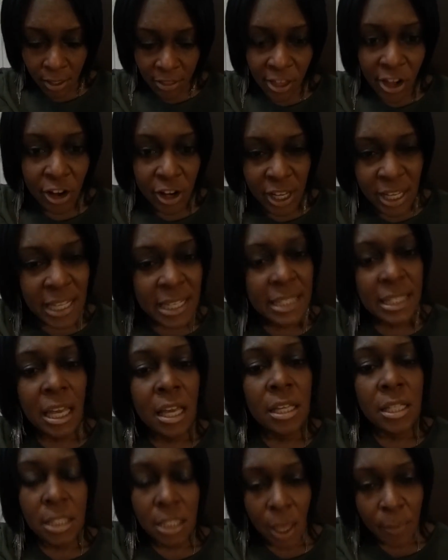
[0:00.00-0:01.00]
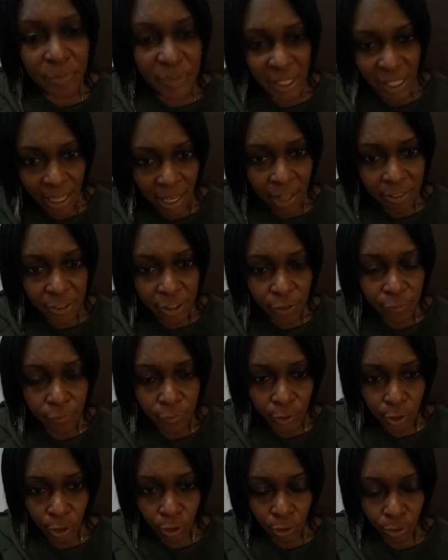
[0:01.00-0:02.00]
There is something out there
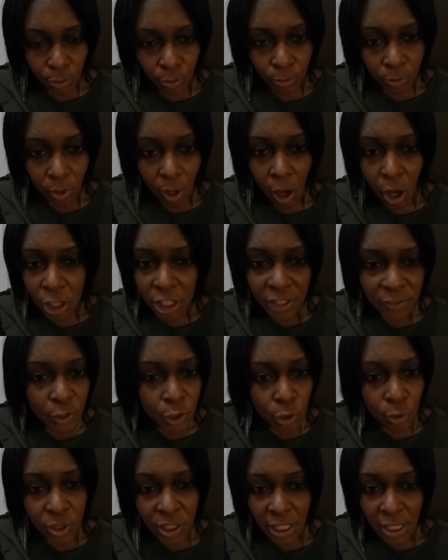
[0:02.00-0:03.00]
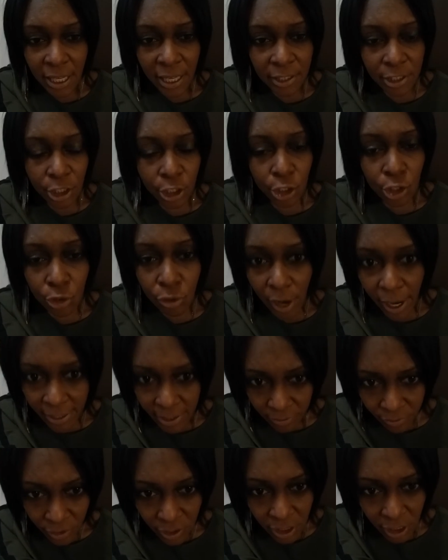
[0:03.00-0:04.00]
for you. All you have to do is get out there and try
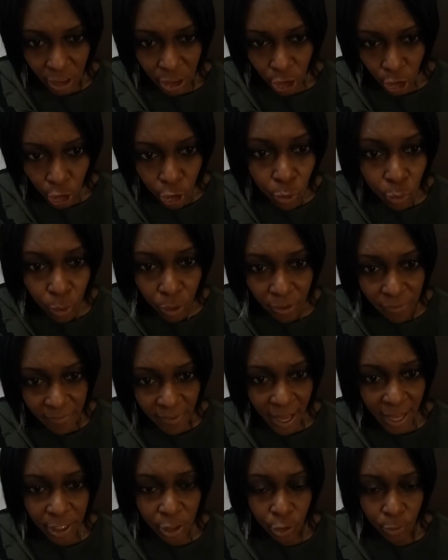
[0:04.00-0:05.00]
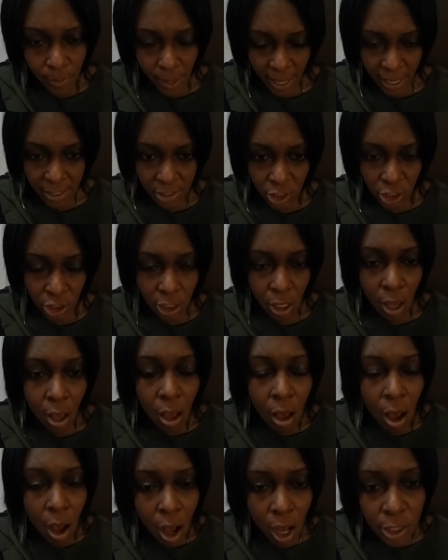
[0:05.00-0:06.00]
different things, and you will find your passion.
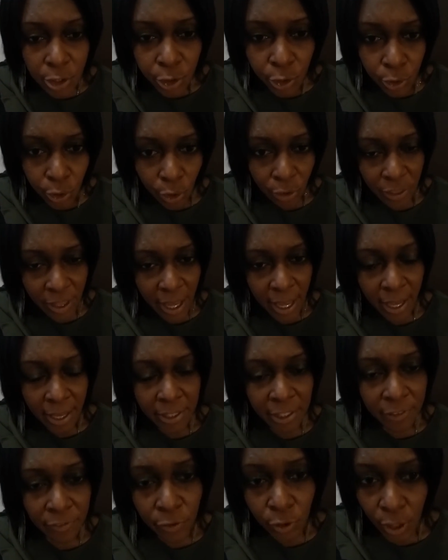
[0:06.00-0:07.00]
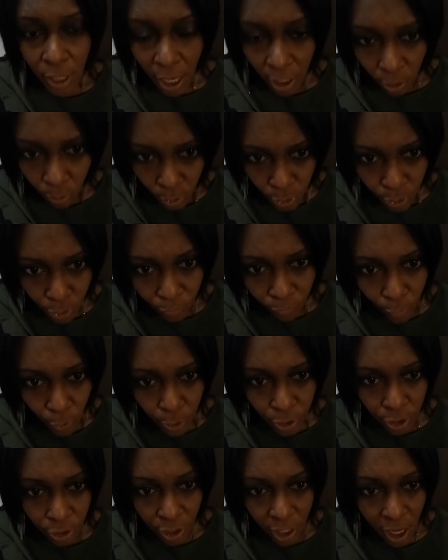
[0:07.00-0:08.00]
Also know that if you're not going to a
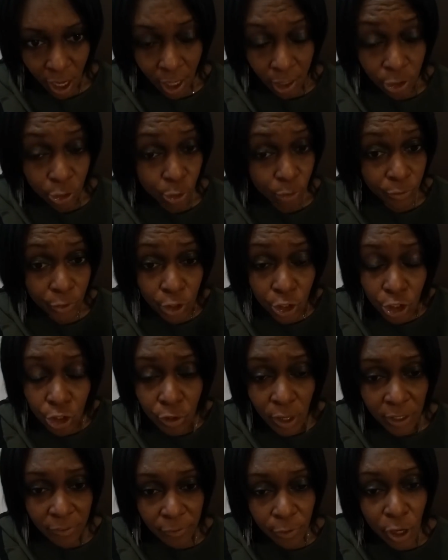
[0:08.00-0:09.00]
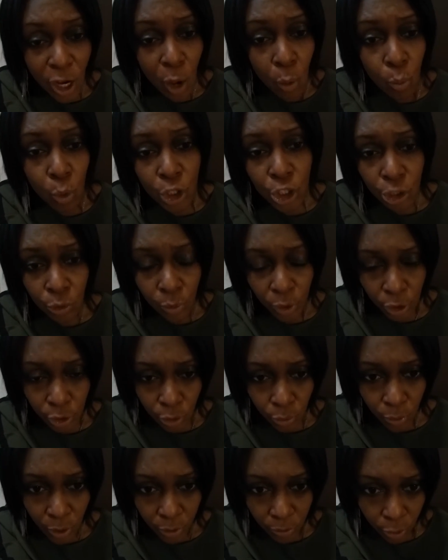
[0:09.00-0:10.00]
4-year college, or if you're just trying to figure out what you want to
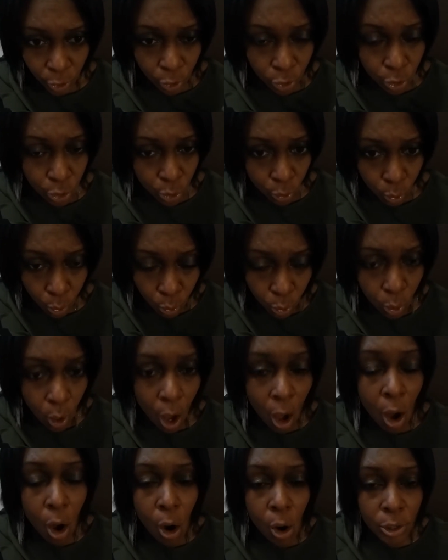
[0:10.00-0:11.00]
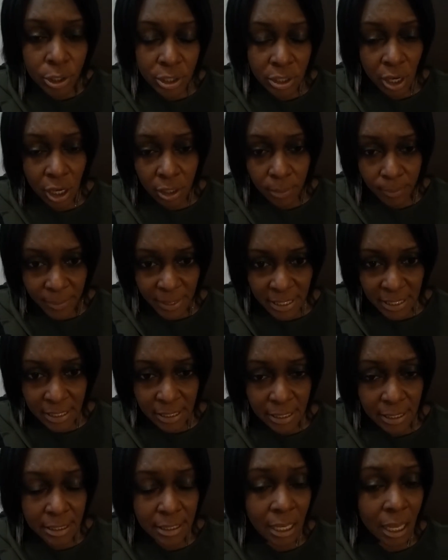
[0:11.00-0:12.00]
do, whether to go to school or start a
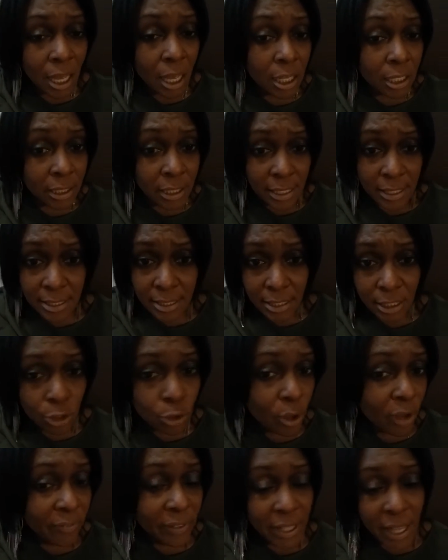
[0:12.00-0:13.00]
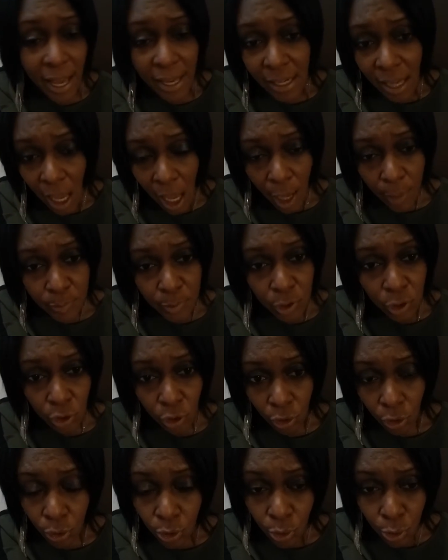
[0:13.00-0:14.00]
business, listen, you have a lot of options.
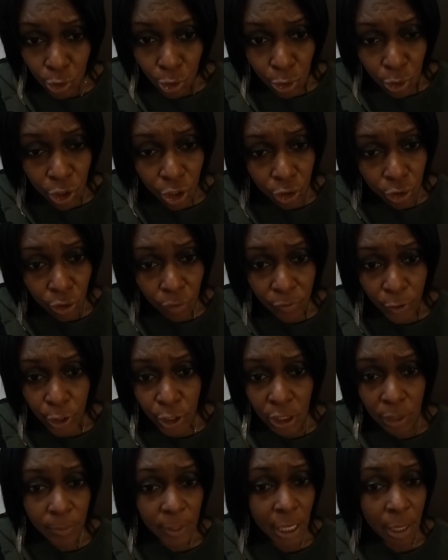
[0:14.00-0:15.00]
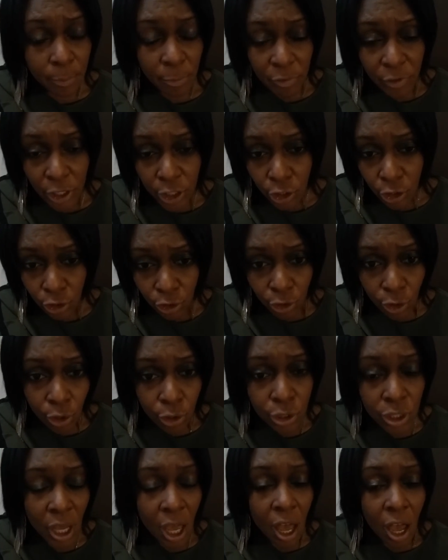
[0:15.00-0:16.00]
You can go to a 2-year university, become a registered
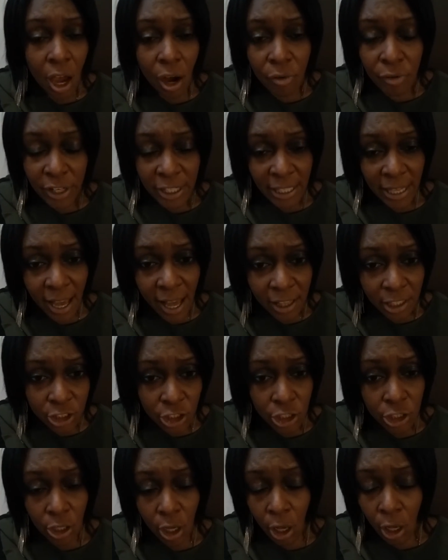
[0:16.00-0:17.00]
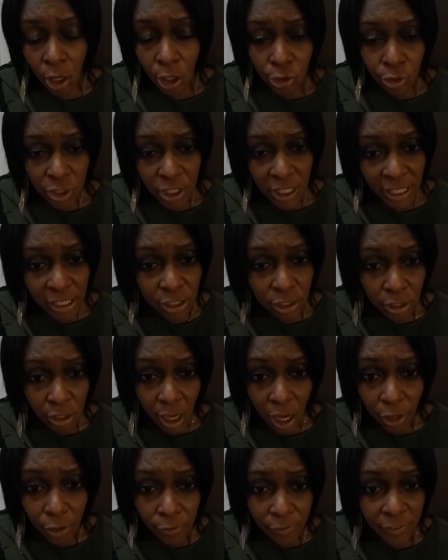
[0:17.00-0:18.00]
nurse, a radiologist, a ultrasound
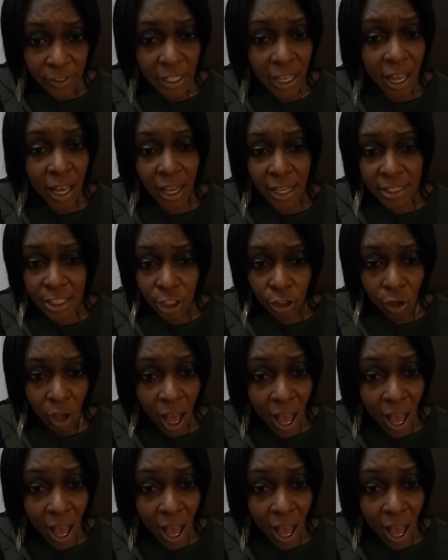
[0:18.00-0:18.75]
sonography, a dental